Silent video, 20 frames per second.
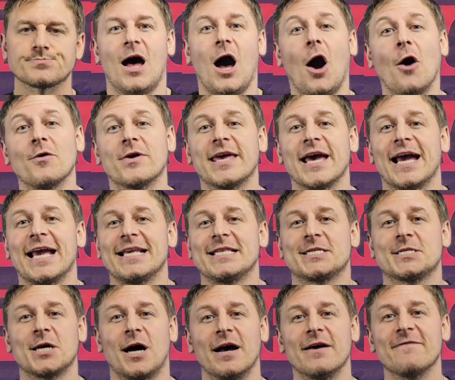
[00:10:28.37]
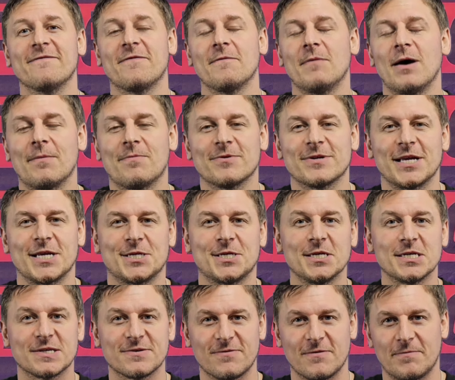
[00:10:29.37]
Okay, time for my
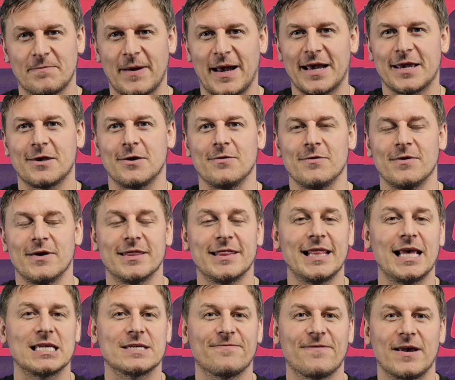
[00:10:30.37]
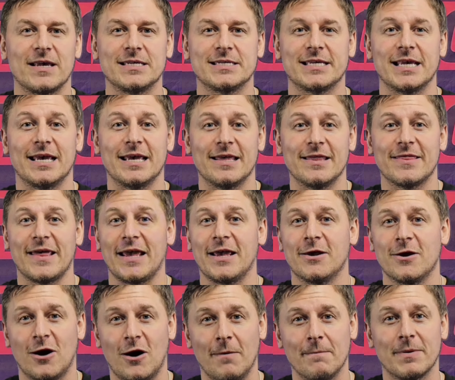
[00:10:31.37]
predictions for Baku, and let's face it, they
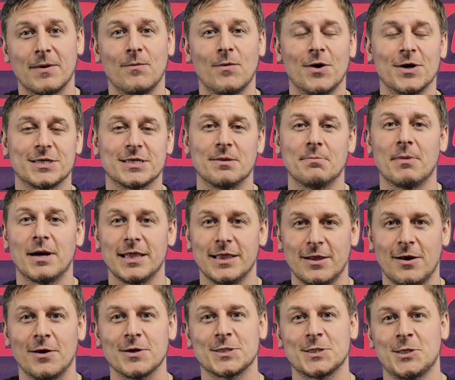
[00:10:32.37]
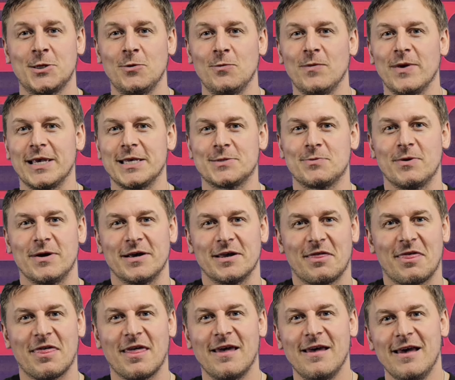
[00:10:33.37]
can't be worse than my last 2 weeks'
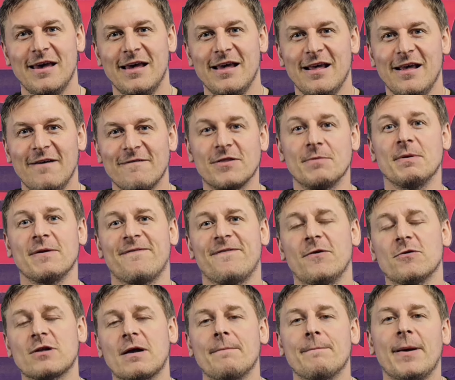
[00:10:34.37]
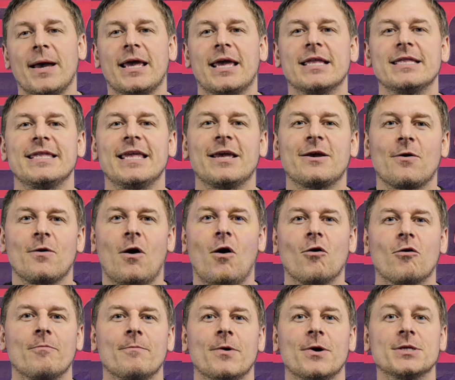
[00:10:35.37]
worth. For the midfield, I'm backing Nico
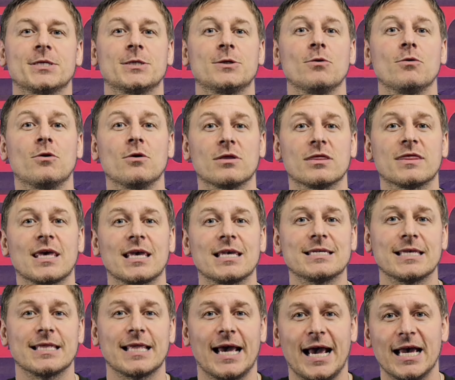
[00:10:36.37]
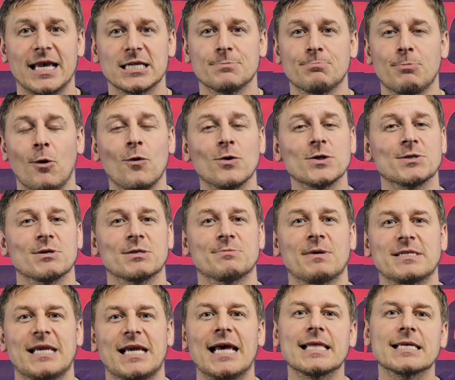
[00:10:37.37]
Hülkenberg to do good things in the Haas, but also
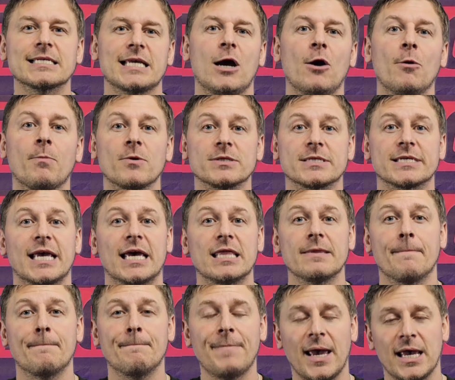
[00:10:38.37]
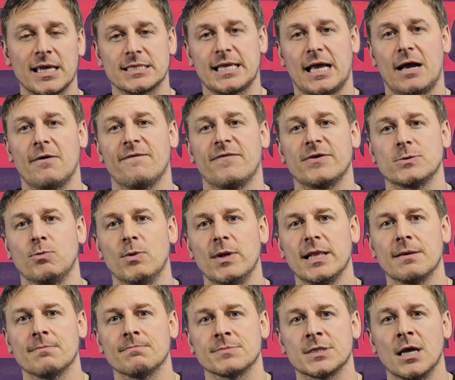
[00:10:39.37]
expect Alex Albon to get the best out of his
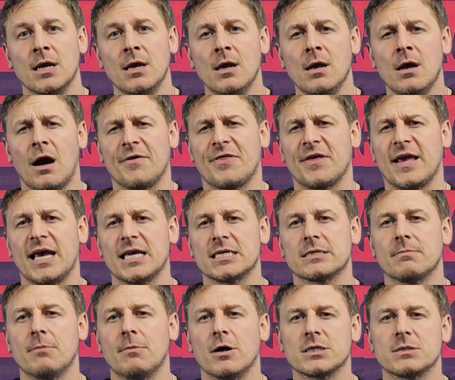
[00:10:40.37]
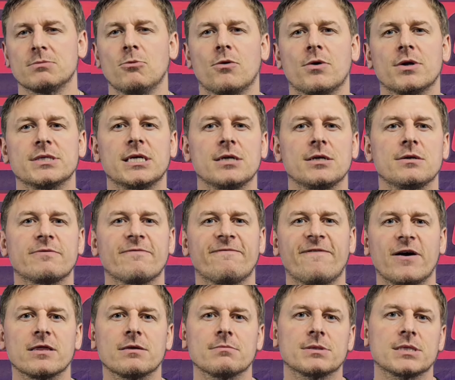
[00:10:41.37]
Williams. I think Aston Martin will continue to
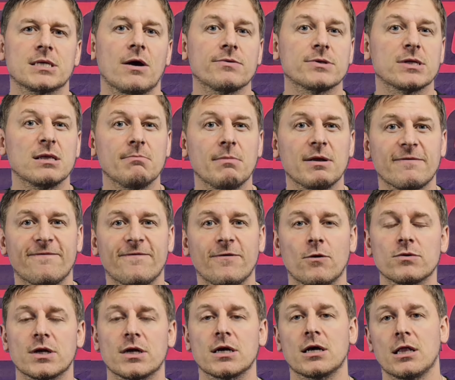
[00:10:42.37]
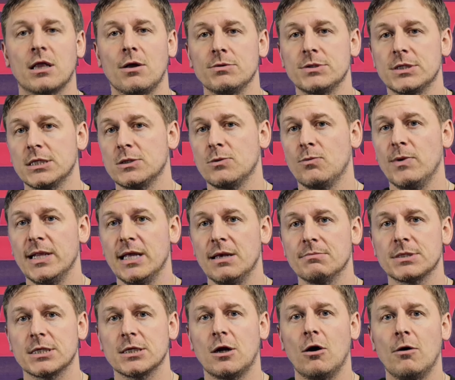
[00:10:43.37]
find themselves in the midfield and closer to
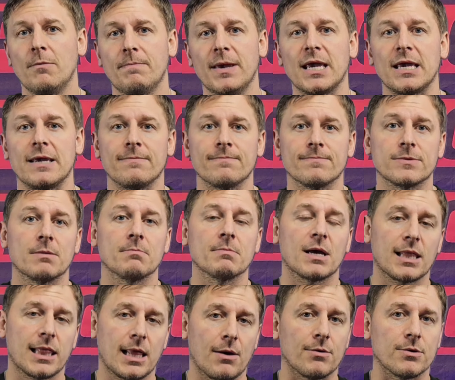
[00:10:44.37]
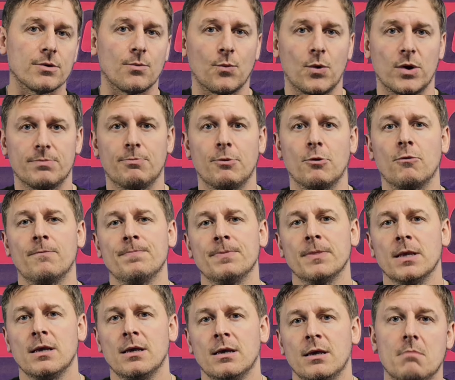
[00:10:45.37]
Williams and RB than McLaren and Red Bull.
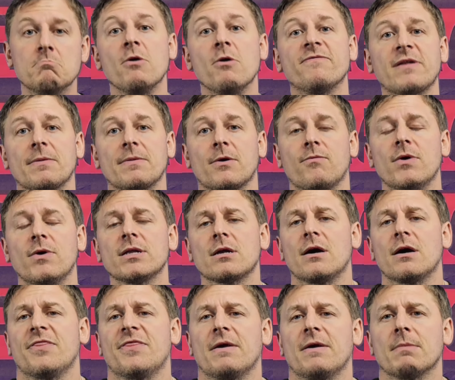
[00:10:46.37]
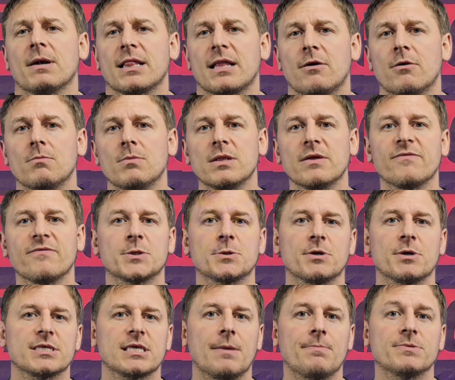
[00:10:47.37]
Moving up the grid, I think McLaren will have
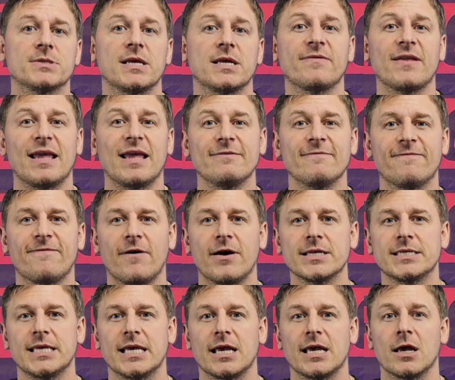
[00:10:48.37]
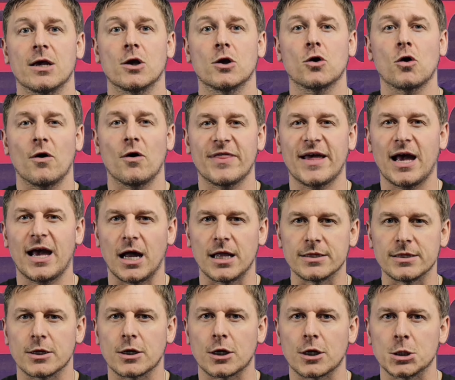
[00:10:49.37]
addressed their perceived infighting and got that
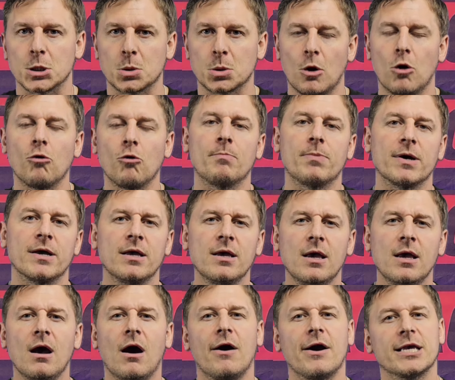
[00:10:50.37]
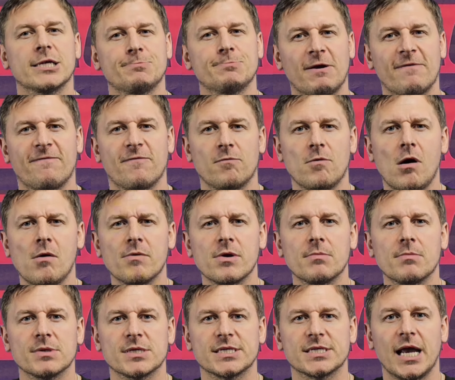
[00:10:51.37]
under control, but I expect Ferrari
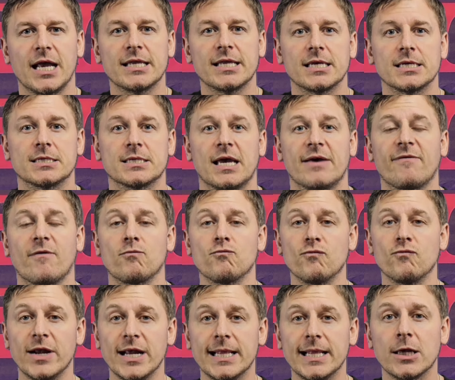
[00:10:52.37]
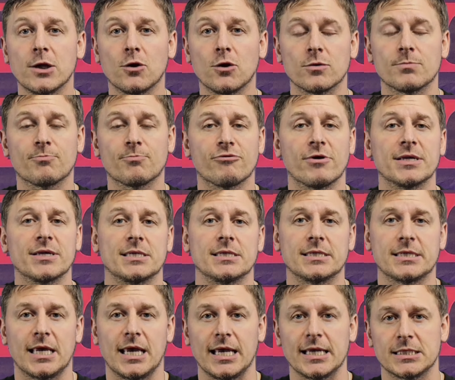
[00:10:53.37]
and Mercedes to have a really good
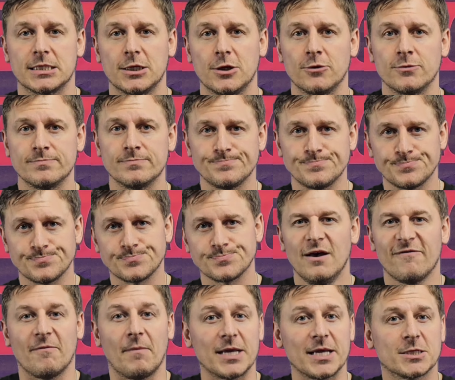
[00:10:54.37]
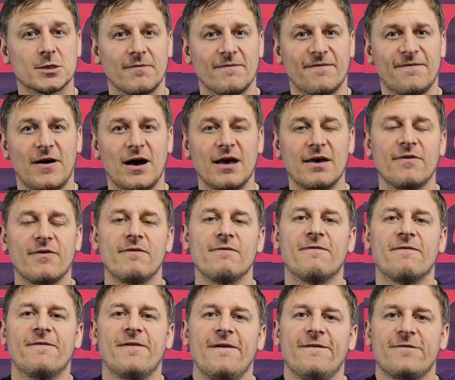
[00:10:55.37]
presence here too. For my top 5, in
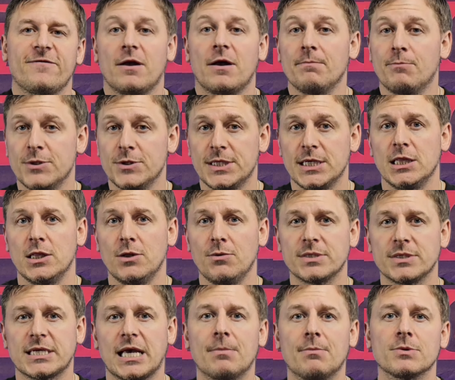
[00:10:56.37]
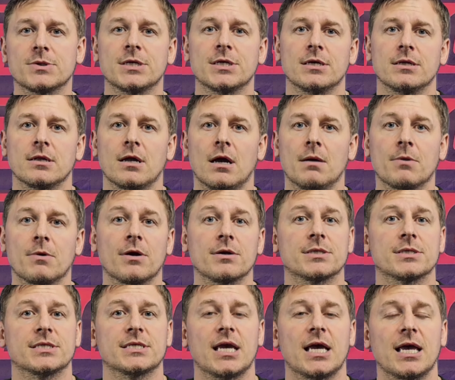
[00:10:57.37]
5th, I'm putting Lewis Hamilton. I'm going
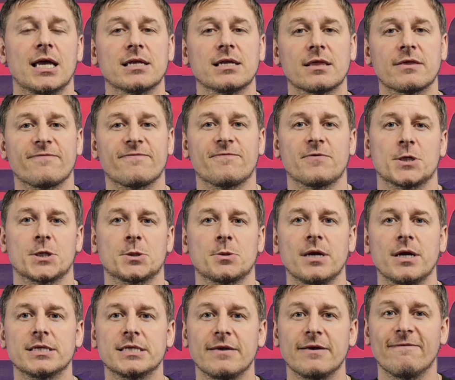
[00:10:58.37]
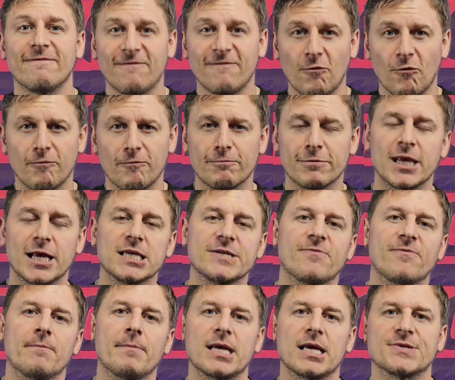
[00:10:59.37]
to say another frustrating 4th place
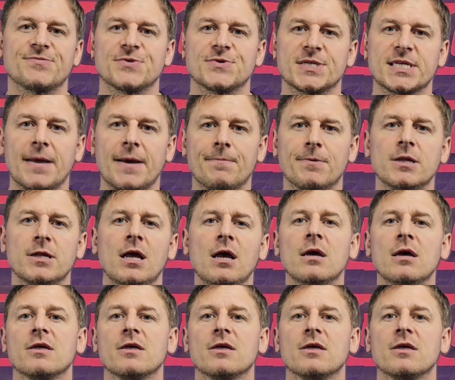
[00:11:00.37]
for Max Verstappen.